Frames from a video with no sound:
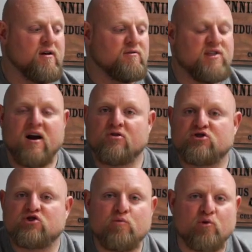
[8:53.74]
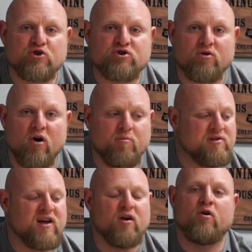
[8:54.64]
they're super strong, but
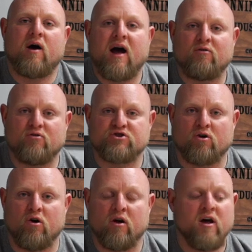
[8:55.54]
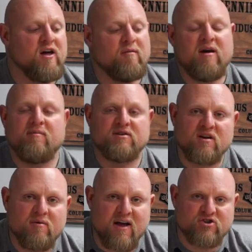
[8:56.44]
they don't know how they're strong, and maybe
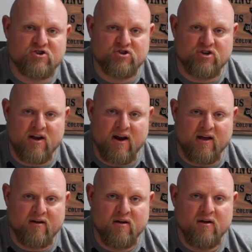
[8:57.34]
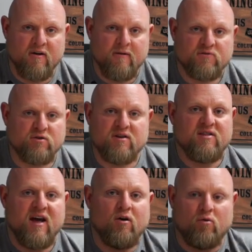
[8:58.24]
some of that's just genetic. So then
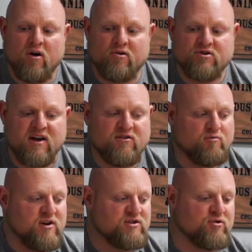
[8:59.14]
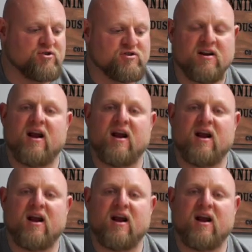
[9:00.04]
they don't understand the researchers, and